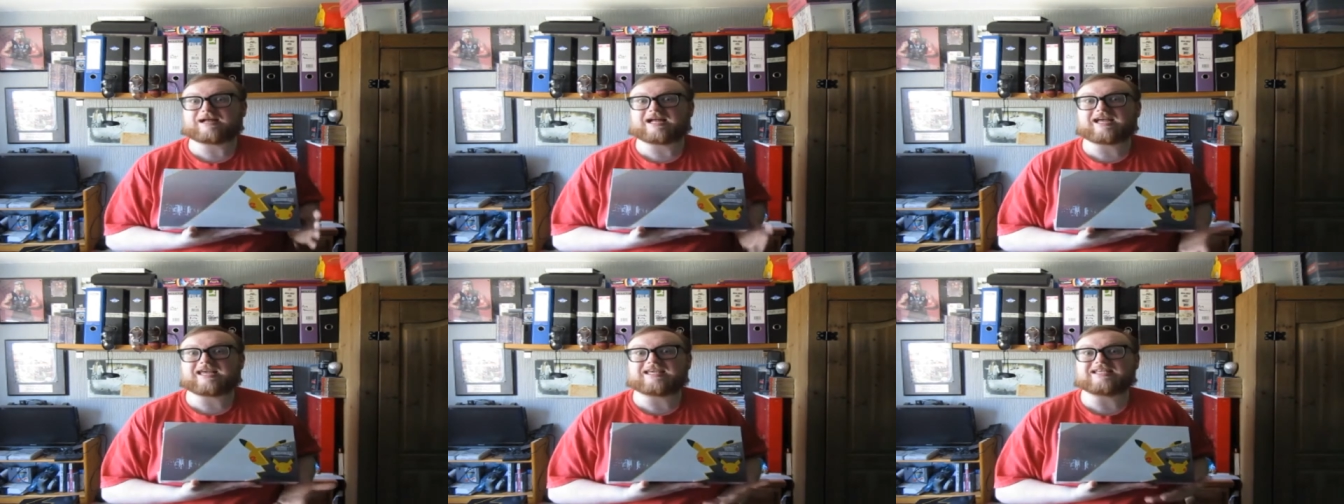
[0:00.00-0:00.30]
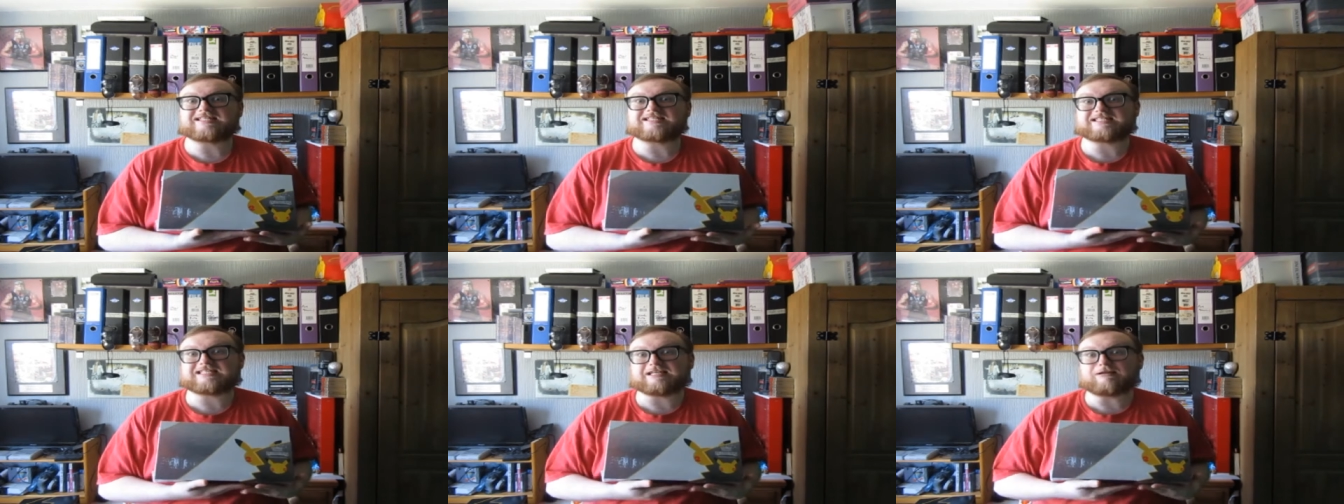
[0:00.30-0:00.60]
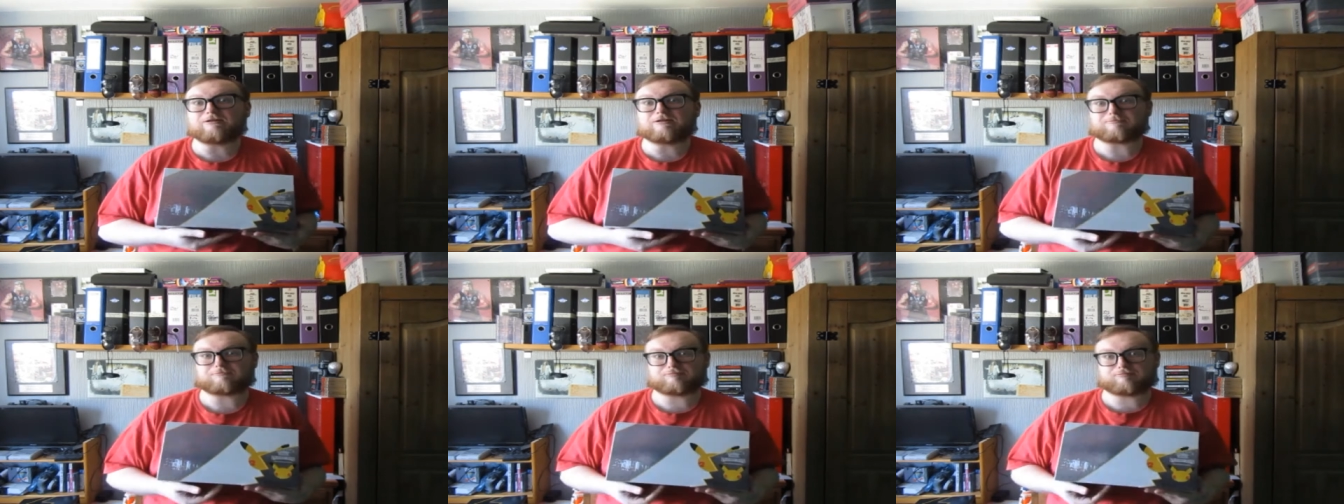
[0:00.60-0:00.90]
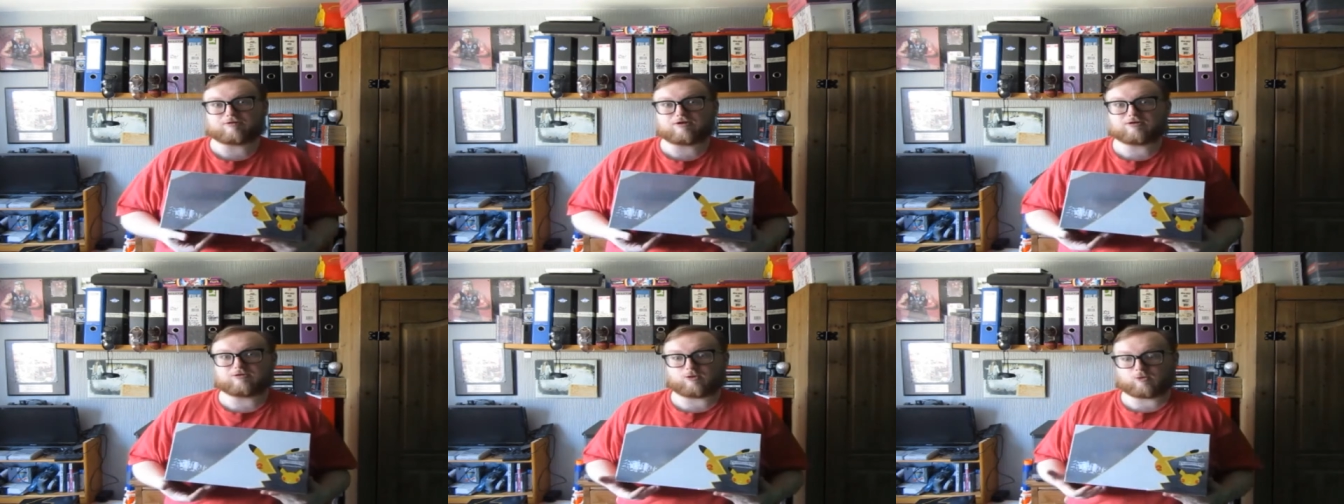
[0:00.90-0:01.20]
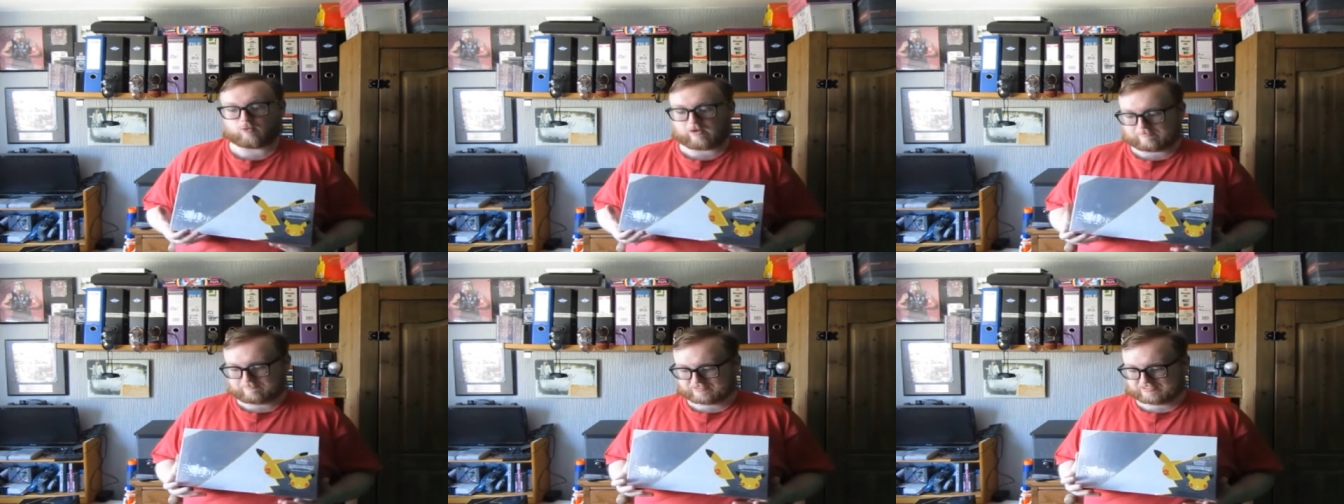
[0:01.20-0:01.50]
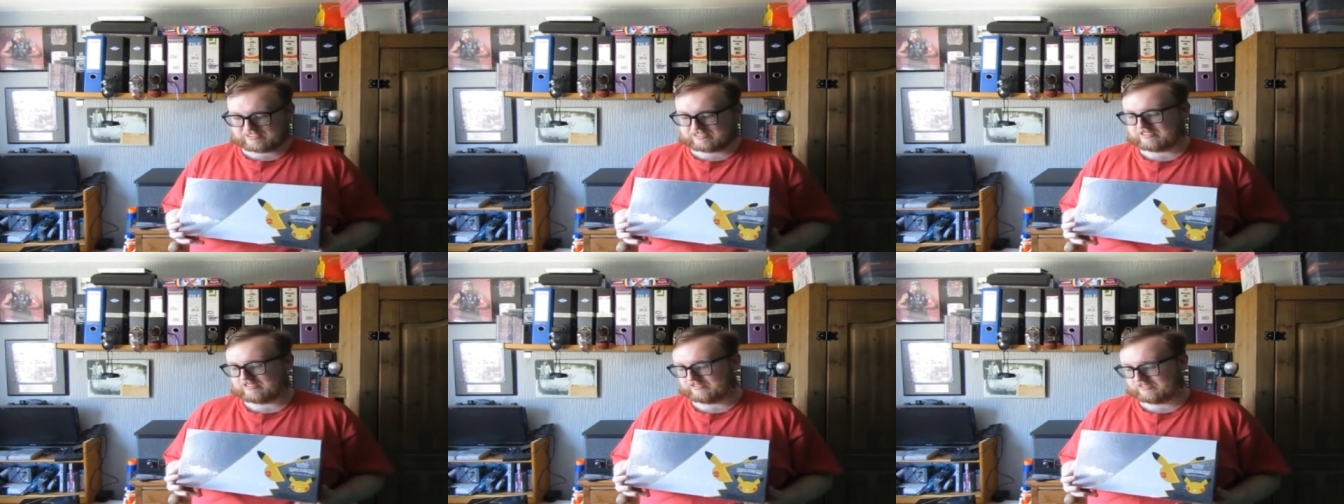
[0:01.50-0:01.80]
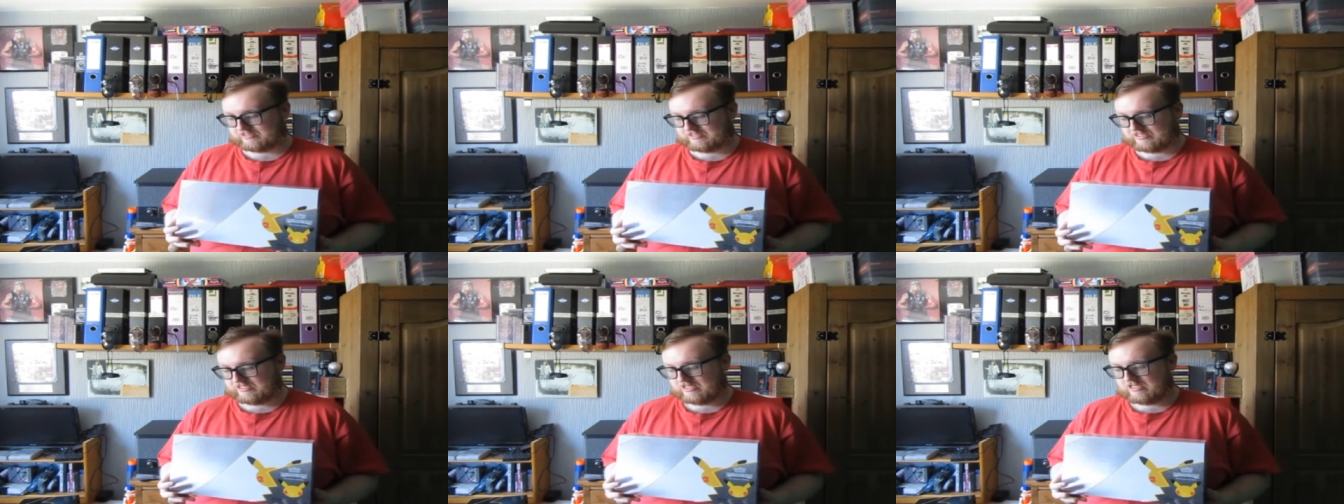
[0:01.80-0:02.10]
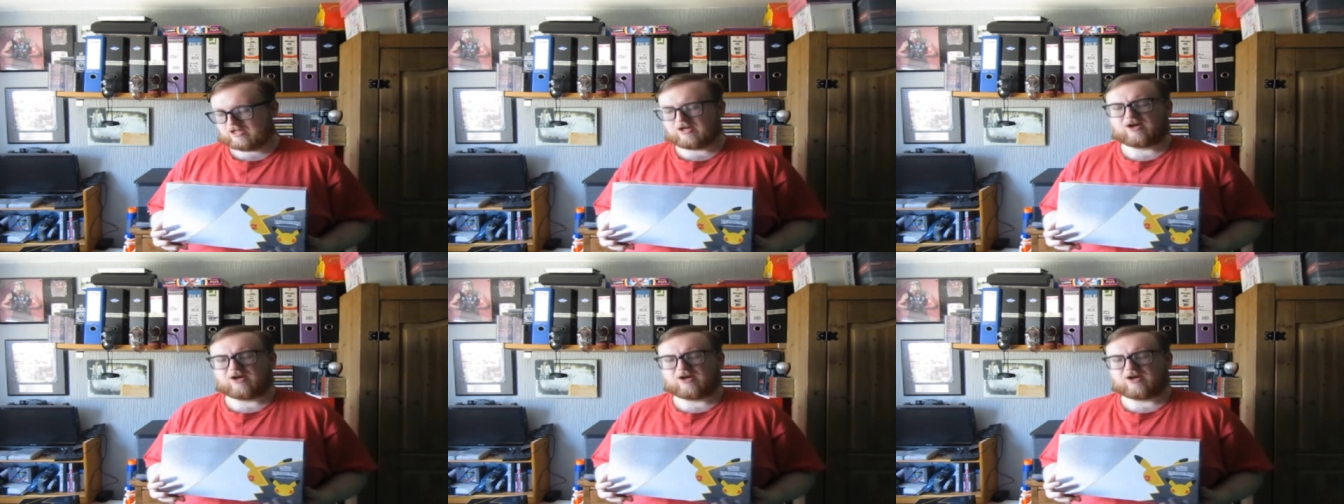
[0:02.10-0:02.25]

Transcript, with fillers: by sealed product websites.